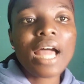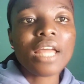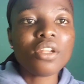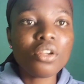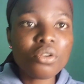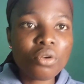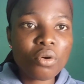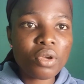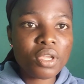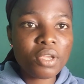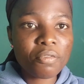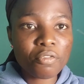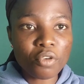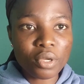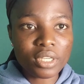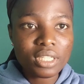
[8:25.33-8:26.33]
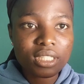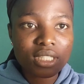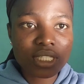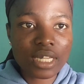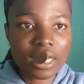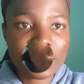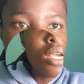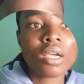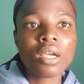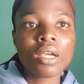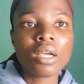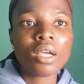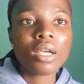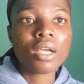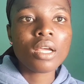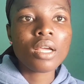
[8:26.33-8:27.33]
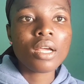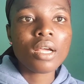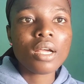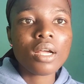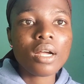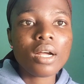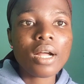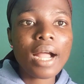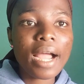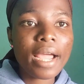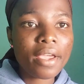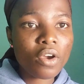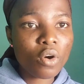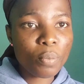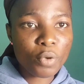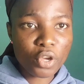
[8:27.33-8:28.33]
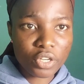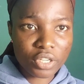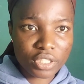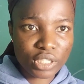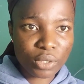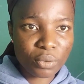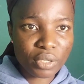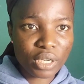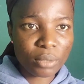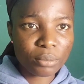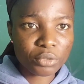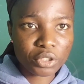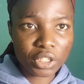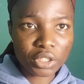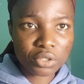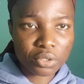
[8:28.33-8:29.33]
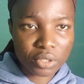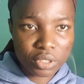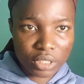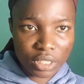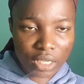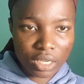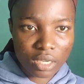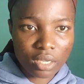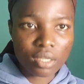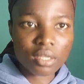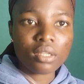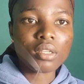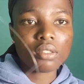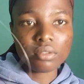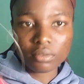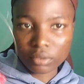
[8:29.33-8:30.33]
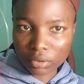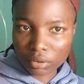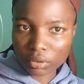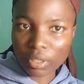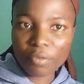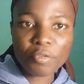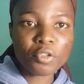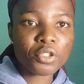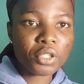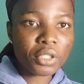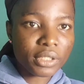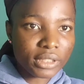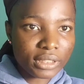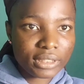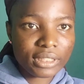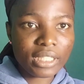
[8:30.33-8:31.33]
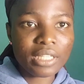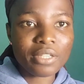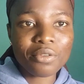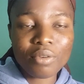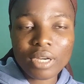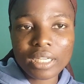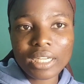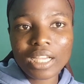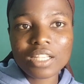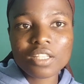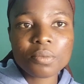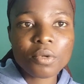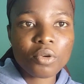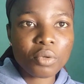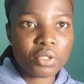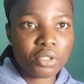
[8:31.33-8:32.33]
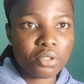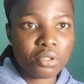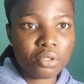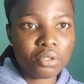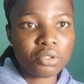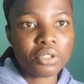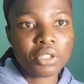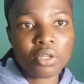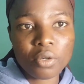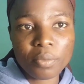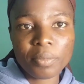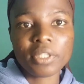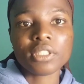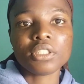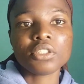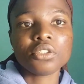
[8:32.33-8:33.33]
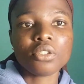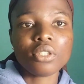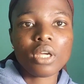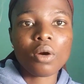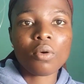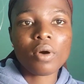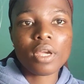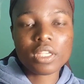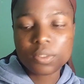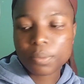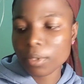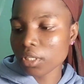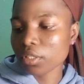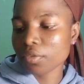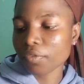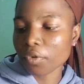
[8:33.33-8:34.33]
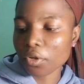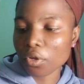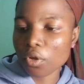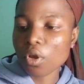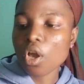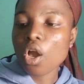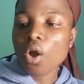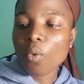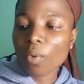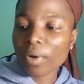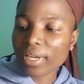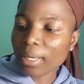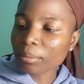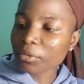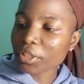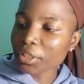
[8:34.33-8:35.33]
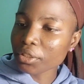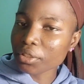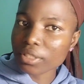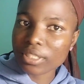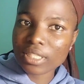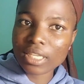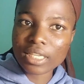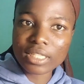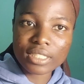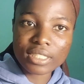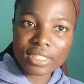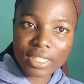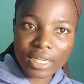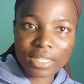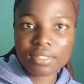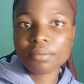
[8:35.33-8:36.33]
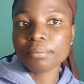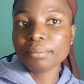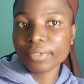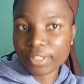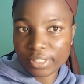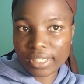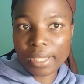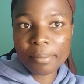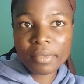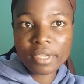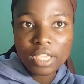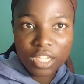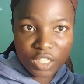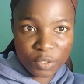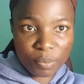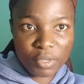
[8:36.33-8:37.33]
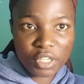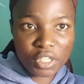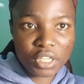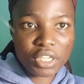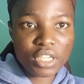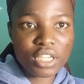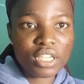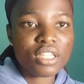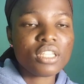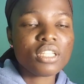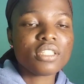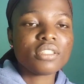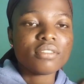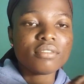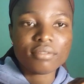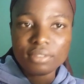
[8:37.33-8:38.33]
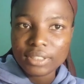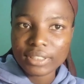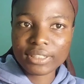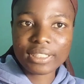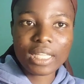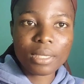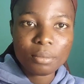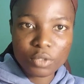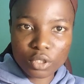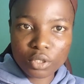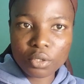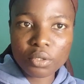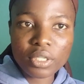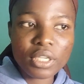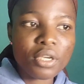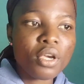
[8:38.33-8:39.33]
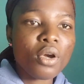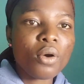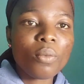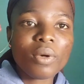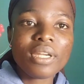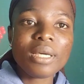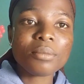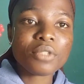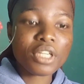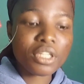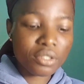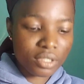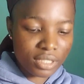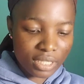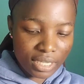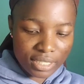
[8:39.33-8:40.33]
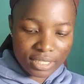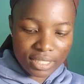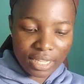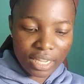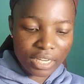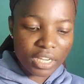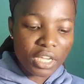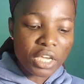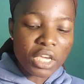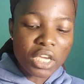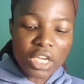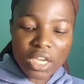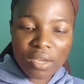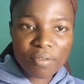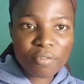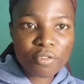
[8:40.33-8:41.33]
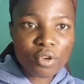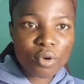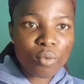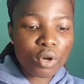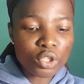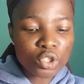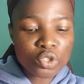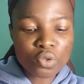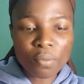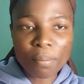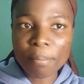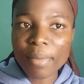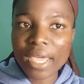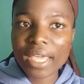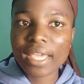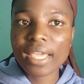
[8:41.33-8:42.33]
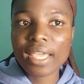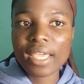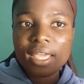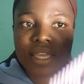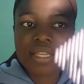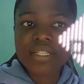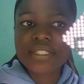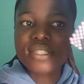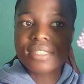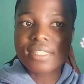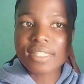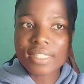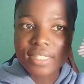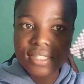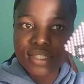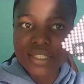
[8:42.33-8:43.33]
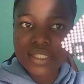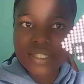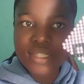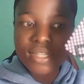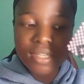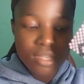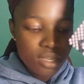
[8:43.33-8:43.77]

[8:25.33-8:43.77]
I don't know if you understand. I hope you understand what I'm trying to say. If you don't understand, you can ask me a question on the comment section. I will explain it for you. What I'm trying to say is that, but let me explain again, this time slowly. What I'm trying to say is that if you want to make this,